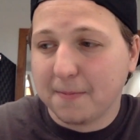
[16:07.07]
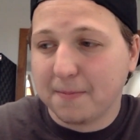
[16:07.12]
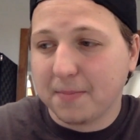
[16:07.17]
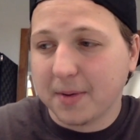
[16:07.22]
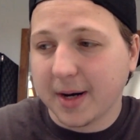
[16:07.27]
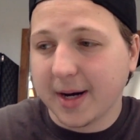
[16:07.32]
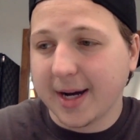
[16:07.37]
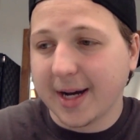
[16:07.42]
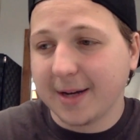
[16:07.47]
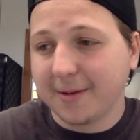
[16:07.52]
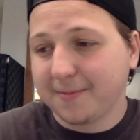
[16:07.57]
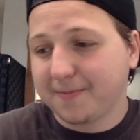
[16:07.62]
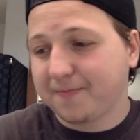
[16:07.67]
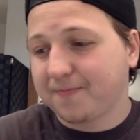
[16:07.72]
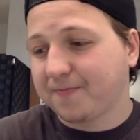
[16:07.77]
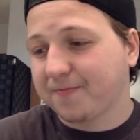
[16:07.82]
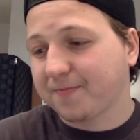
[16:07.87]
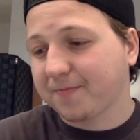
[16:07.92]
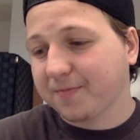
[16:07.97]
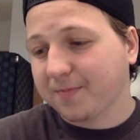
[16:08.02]
But
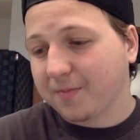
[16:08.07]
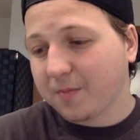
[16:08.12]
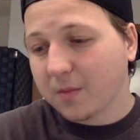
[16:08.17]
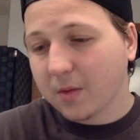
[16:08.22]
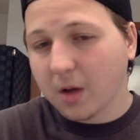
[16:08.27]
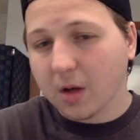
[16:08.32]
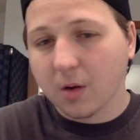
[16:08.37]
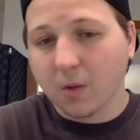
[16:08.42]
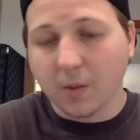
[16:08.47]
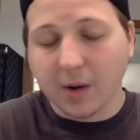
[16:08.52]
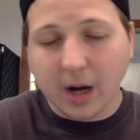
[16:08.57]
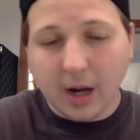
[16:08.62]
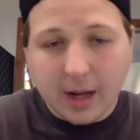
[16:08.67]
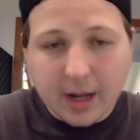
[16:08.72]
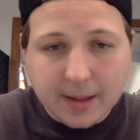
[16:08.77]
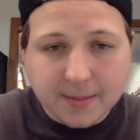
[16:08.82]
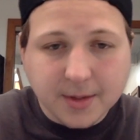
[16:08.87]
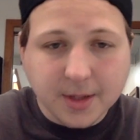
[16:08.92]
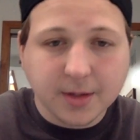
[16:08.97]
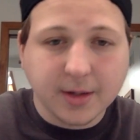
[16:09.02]
what I
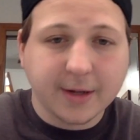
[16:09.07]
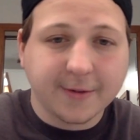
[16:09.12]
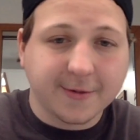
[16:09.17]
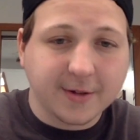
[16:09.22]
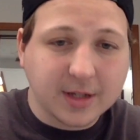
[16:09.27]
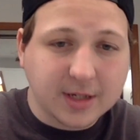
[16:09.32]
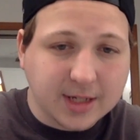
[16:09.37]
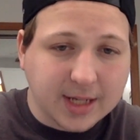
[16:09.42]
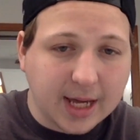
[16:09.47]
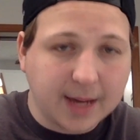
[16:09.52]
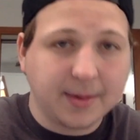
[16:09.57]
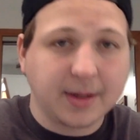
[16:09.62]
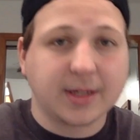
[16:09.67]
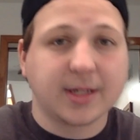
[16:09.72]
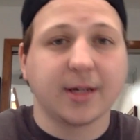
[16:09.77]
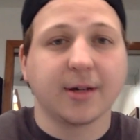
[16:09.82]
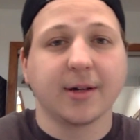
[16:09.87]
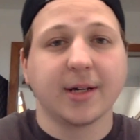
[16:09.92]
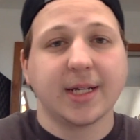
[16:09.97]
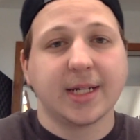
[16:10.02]
am doing for this gaming
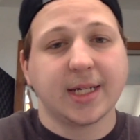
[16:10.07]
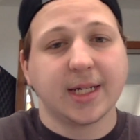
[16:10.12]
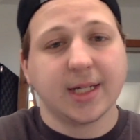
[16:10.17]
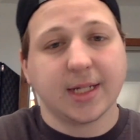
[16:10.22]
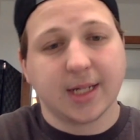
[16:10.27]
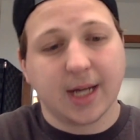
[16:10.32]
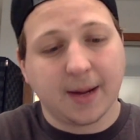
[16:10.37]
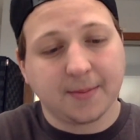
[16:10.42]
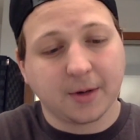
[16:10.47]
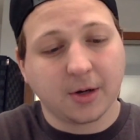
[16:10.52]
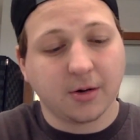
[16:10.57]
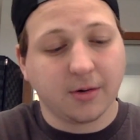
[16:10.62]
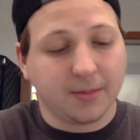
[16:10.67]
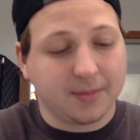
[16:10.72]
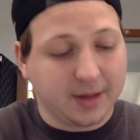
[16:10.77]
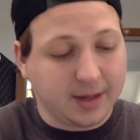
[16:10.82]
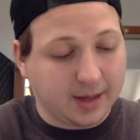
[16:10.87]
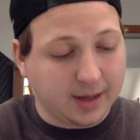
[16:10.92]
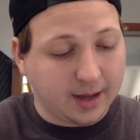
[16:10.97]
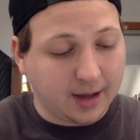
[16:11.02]
series is it's going
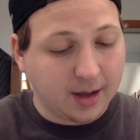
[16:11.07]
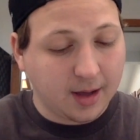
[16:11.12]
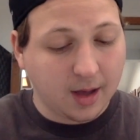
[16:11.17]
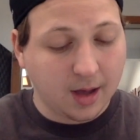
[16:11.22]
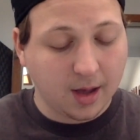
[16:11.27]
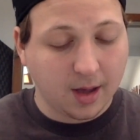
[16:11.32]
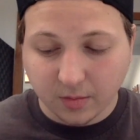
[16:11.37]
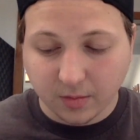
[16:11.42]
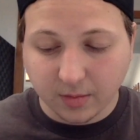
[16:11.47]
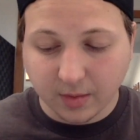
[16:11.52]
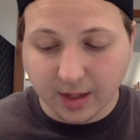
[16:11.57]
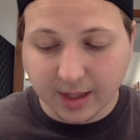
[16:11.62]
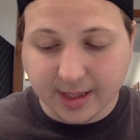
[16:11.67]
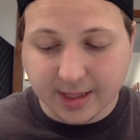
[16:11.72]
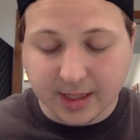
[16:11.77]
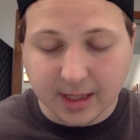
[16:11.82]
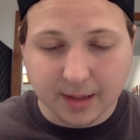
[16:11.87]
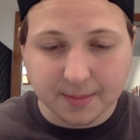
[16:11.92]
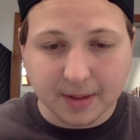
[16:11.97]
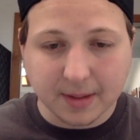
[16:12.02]

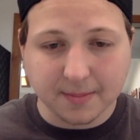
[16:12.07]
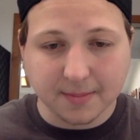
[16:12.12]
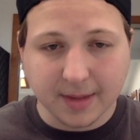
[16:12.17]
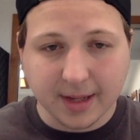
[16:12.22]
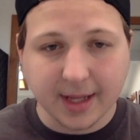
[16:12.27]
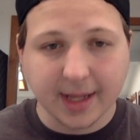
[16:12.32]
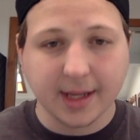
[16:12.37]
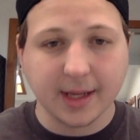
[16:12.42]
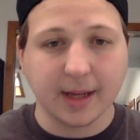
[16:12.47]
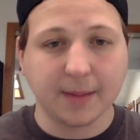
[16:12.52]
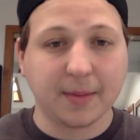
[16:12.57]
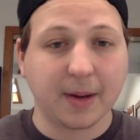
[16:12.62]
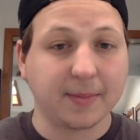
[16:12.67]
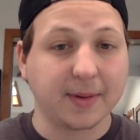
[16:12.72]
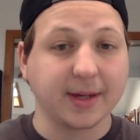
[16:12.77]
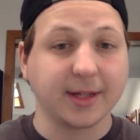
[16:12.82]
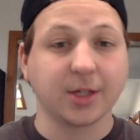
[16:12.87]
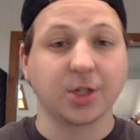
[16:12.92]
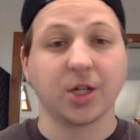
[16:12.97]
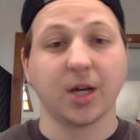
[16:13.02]
to be me and my
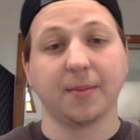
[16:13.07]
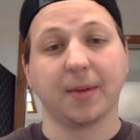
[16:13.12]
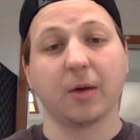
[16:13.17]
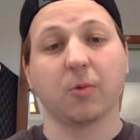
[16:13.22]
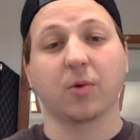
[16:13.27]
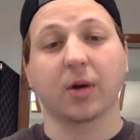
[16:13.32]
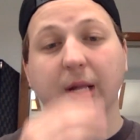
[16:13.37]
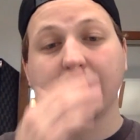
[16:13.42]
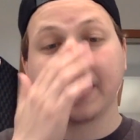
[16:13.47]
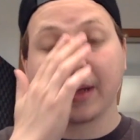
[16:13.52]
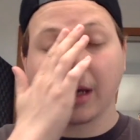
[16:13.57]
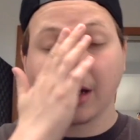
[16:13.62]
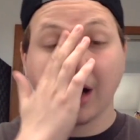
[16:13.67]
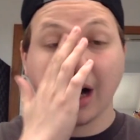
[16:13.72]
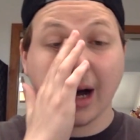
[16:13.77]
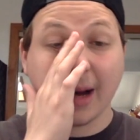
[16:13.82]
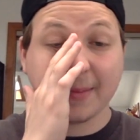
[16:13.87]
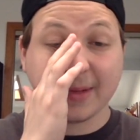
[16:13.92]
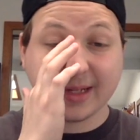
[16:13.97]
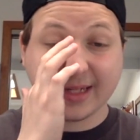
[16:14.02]
buddy Jimmy. We're going to be
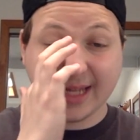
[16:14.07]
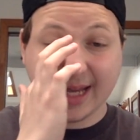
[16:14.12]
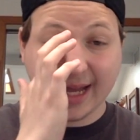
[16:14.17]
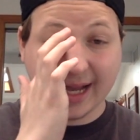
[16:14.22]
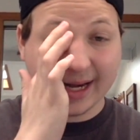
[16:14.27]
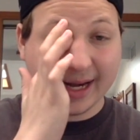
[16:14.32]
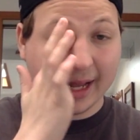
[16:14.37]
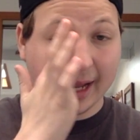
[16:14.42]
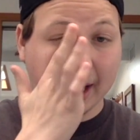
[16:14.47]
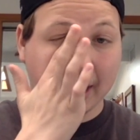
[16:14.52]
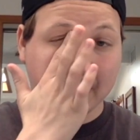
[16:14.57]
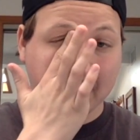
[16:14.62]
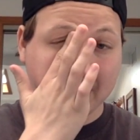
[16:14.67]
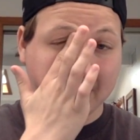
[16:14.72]
commentating